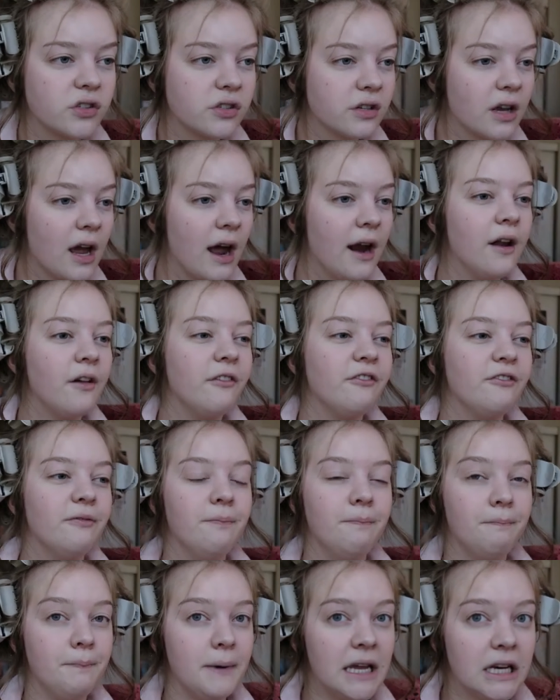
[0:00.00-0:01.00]
kind of
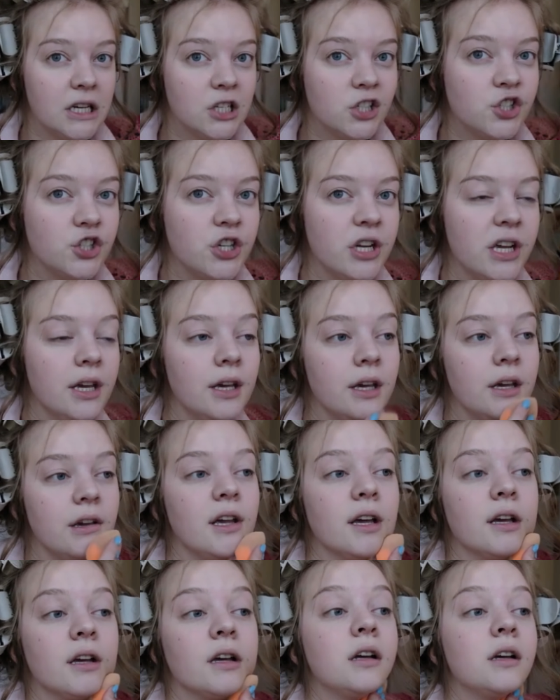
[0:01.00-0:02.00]

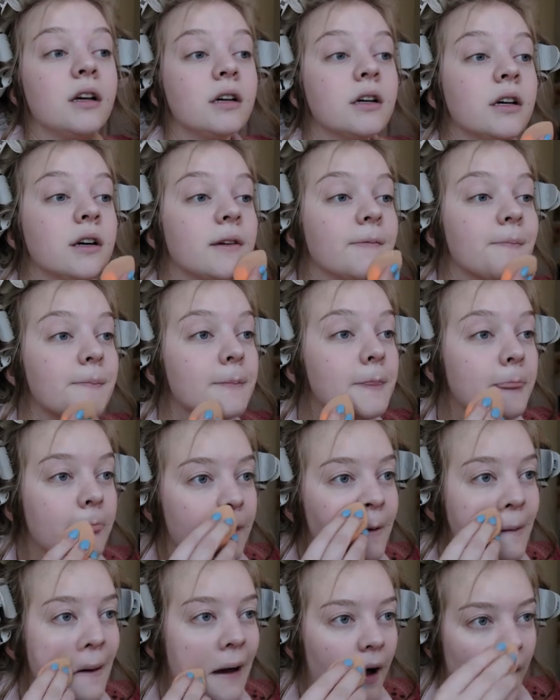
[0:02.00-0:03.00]
beachy,
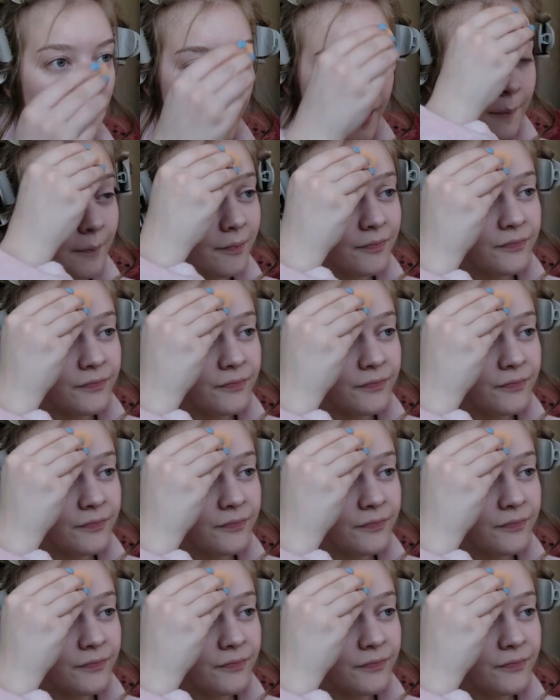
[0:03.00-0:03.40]
and